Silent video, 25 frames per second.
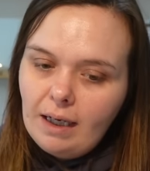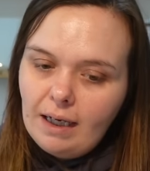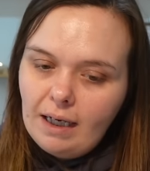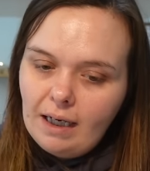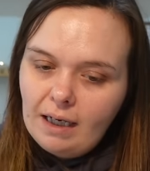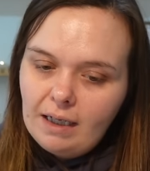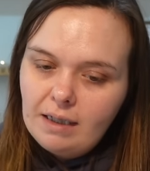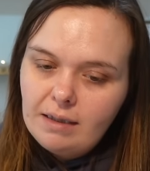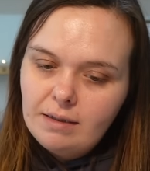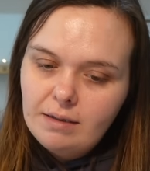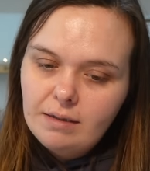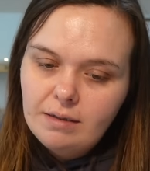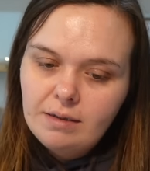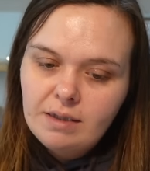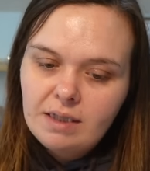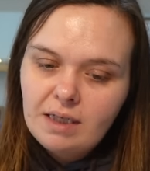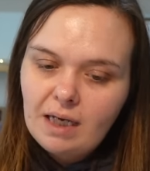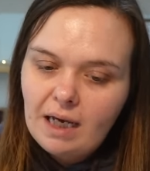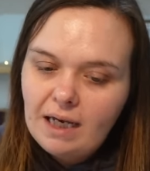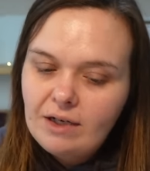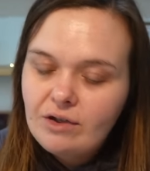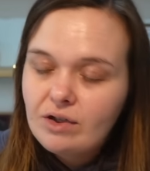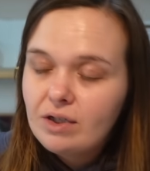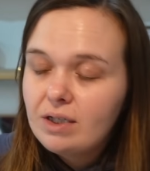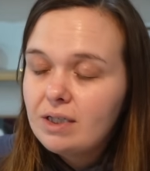and
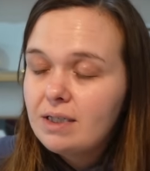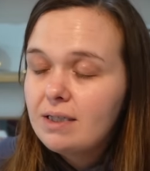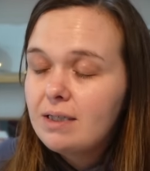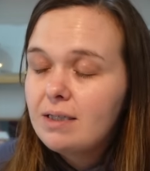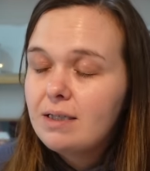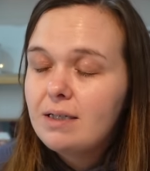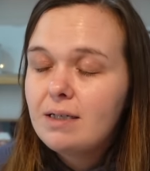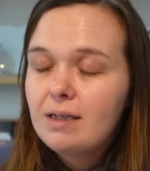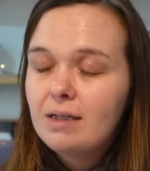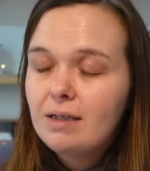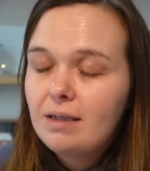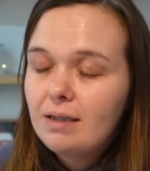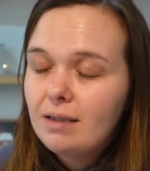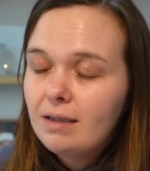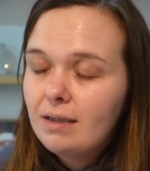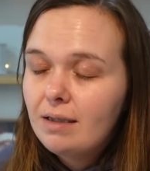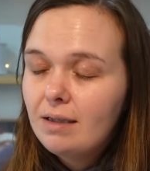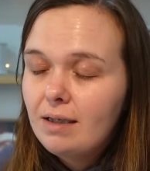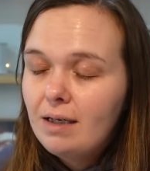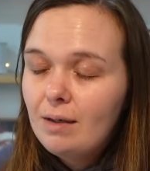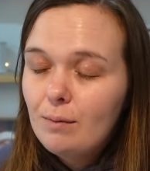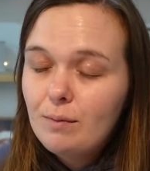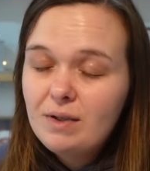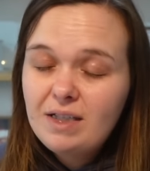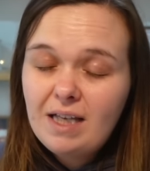I just,
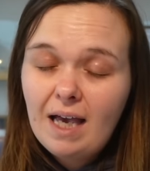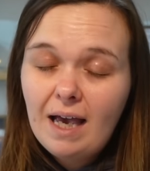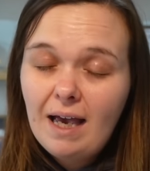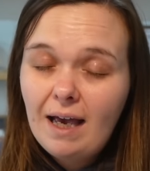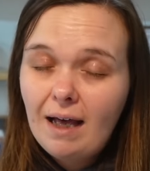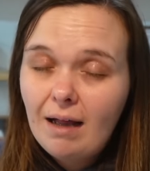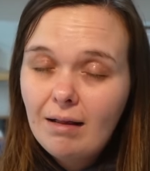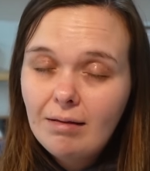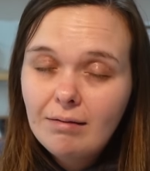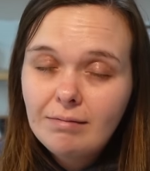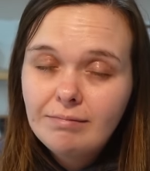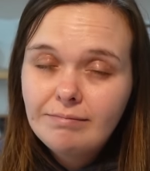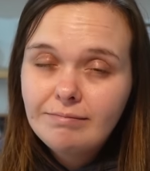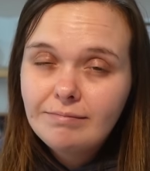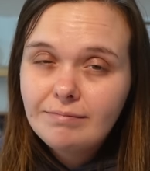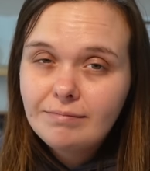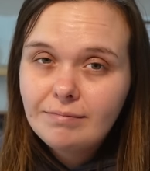it was hell.